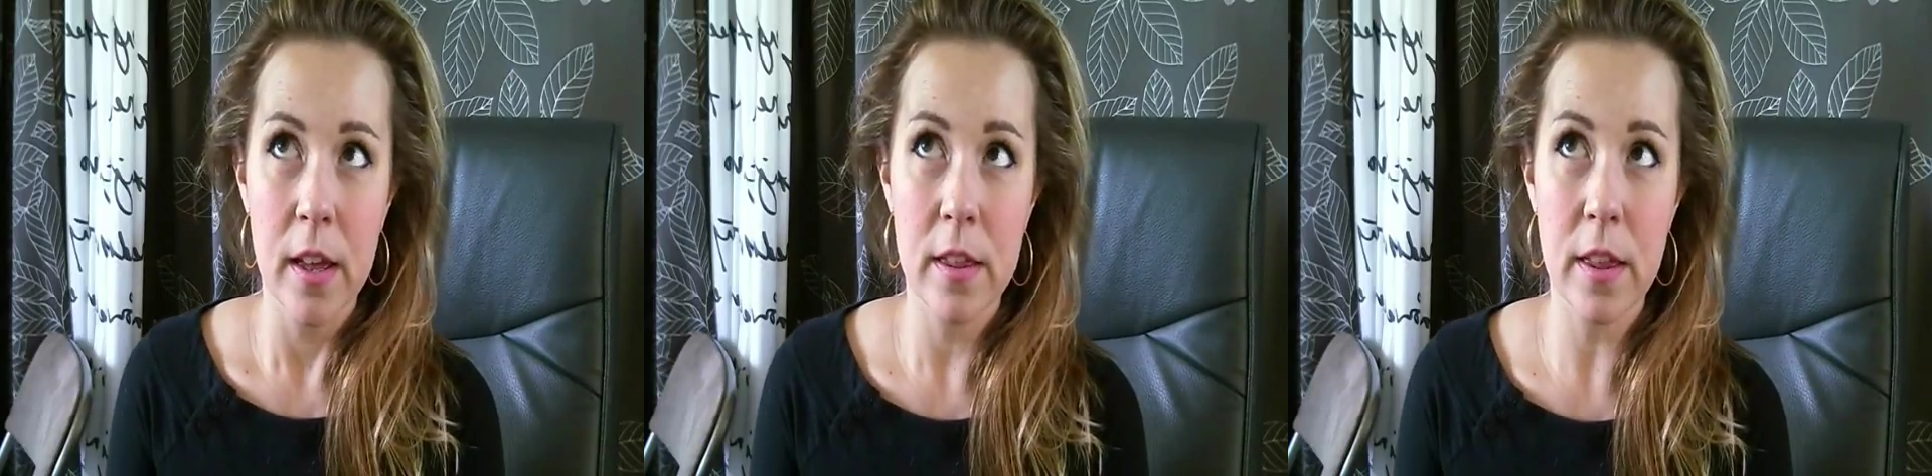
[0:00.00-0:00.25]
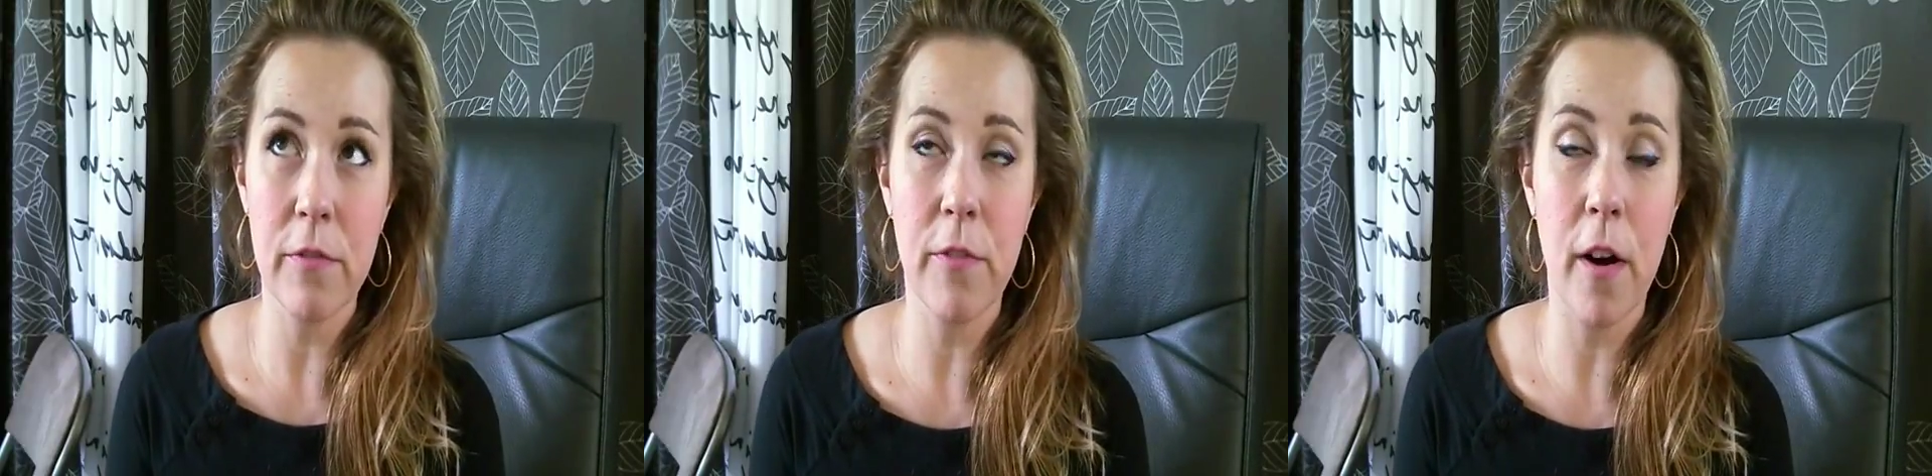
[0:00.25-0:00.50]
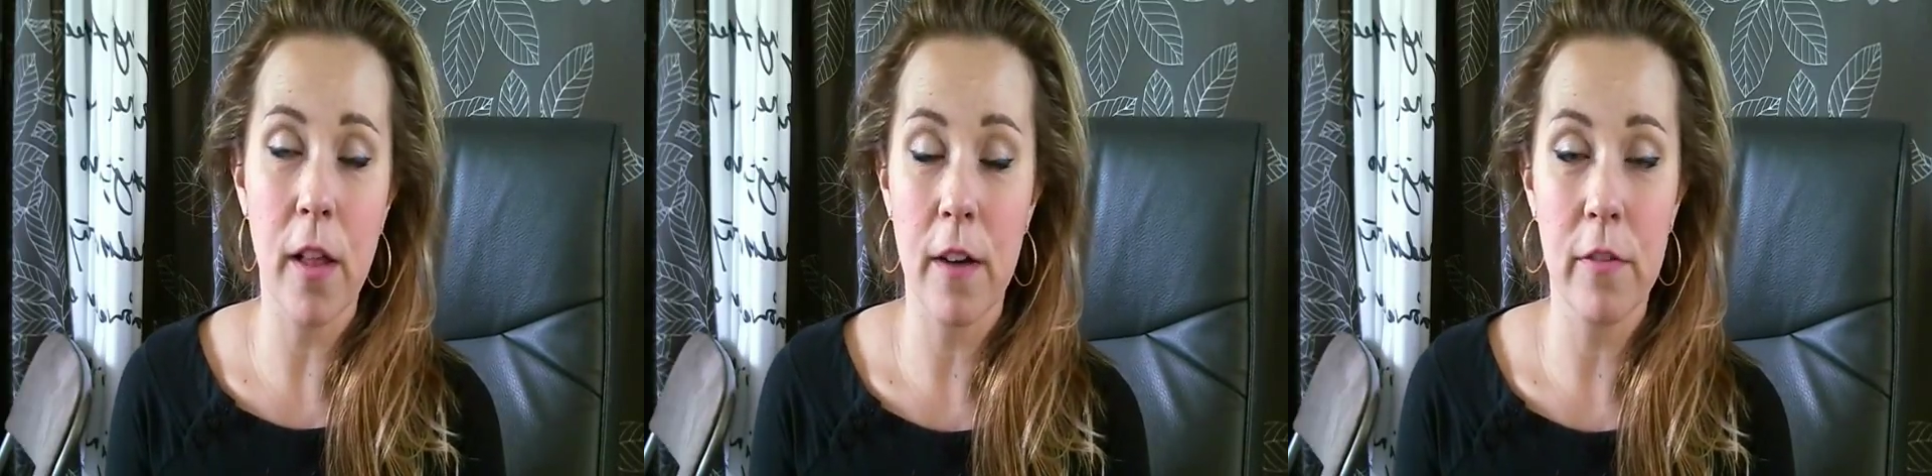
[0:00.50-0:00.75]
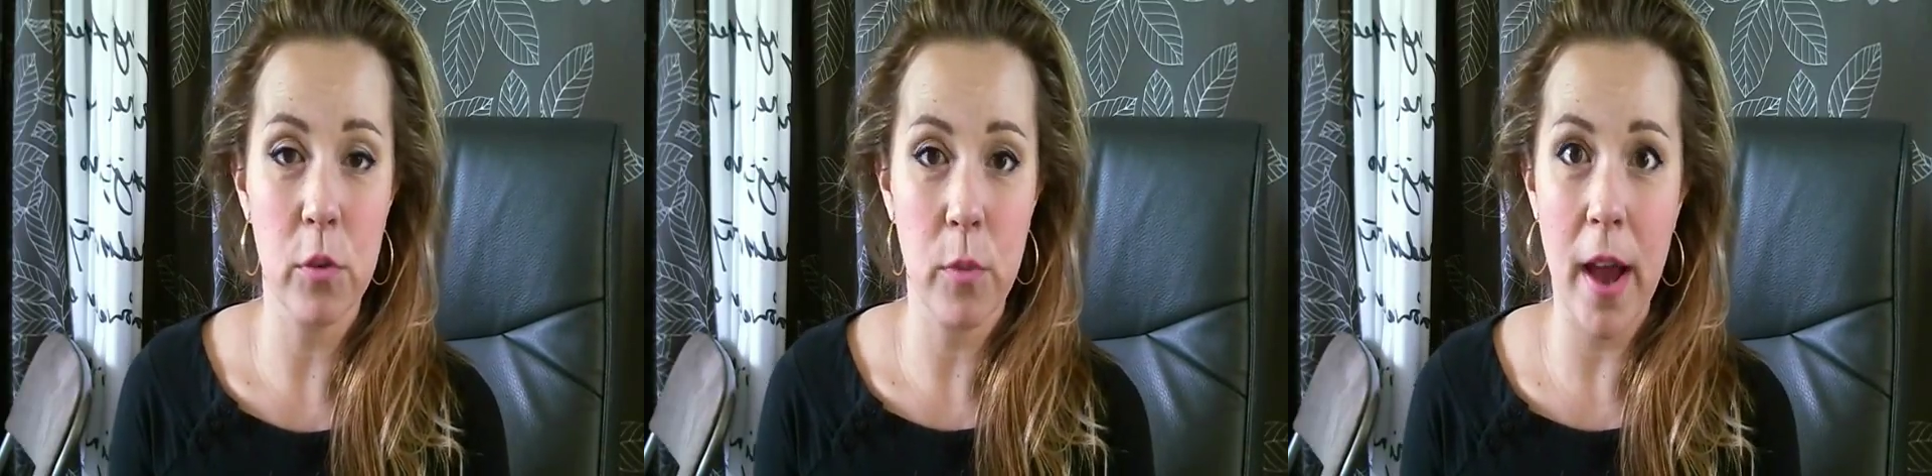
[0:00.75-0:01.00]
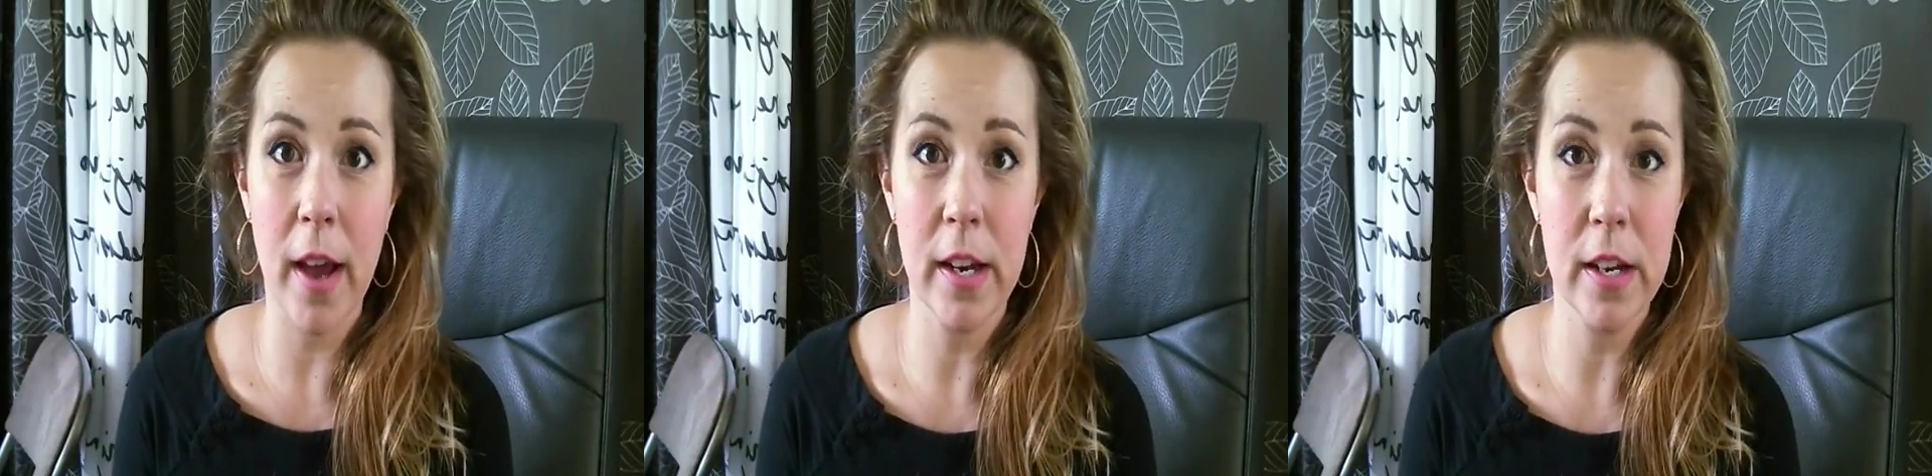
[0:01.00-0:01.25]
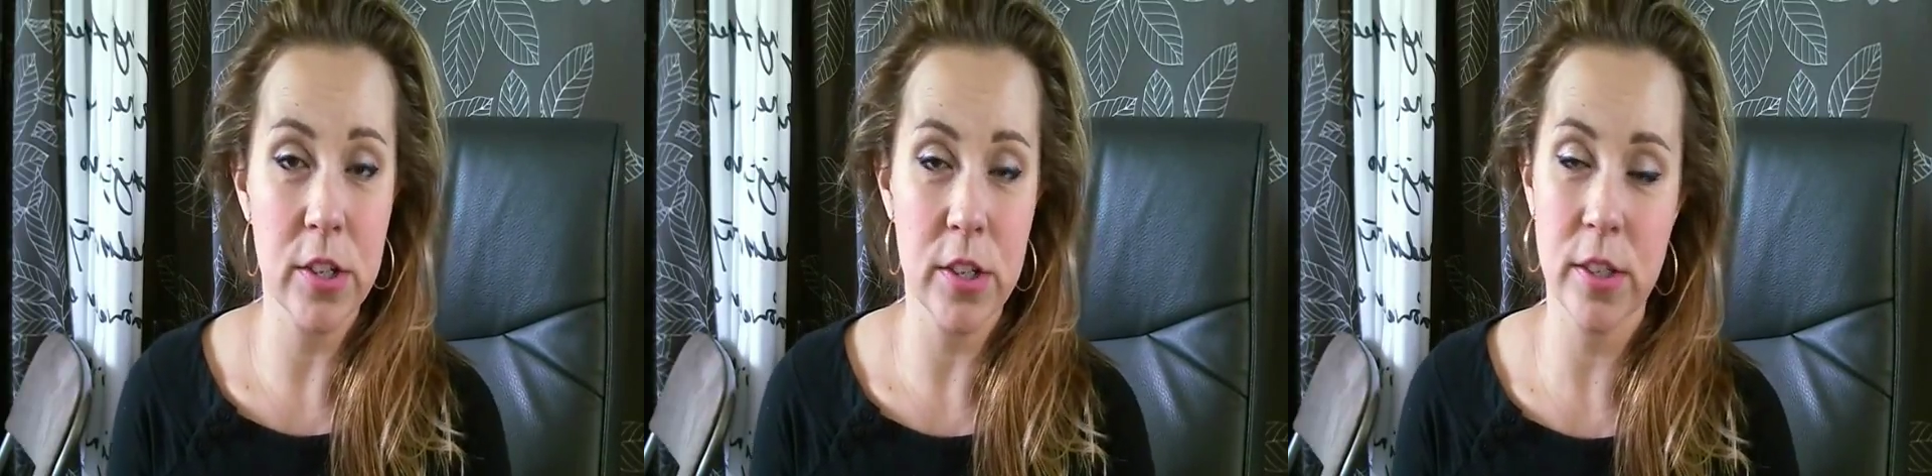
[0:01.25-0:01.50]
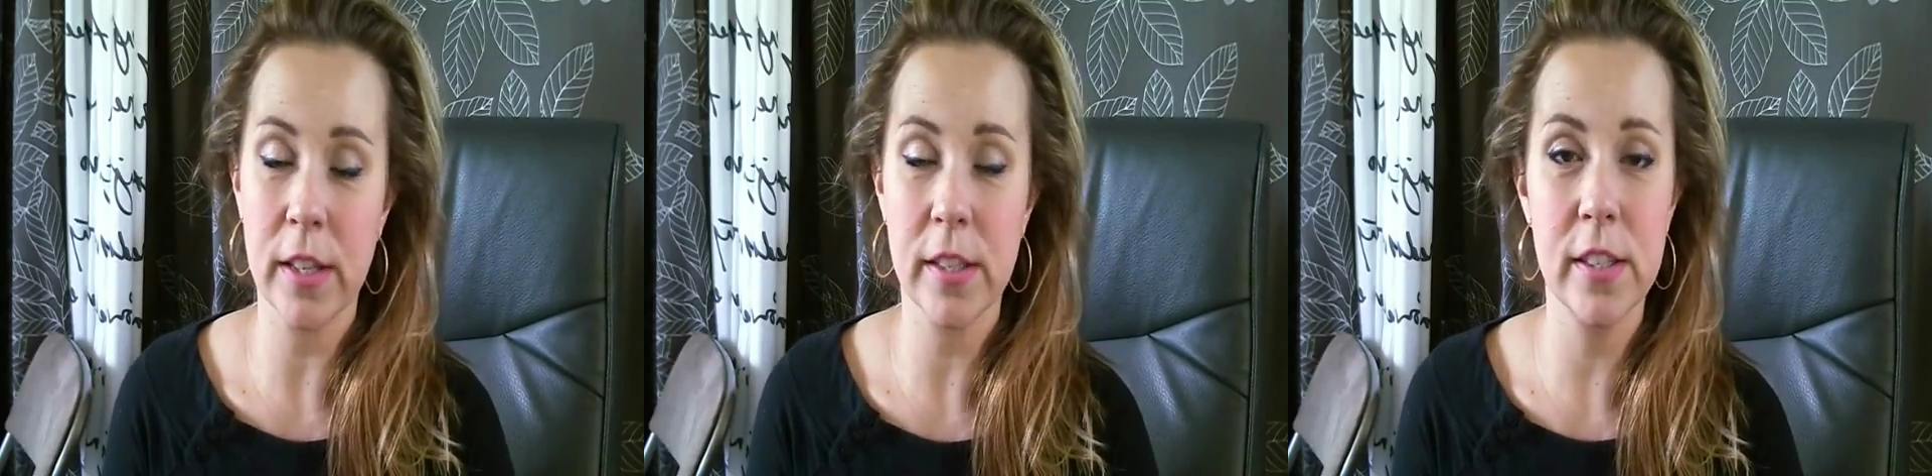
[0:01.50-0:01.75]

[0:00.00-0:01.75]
they fall off the wagon and just like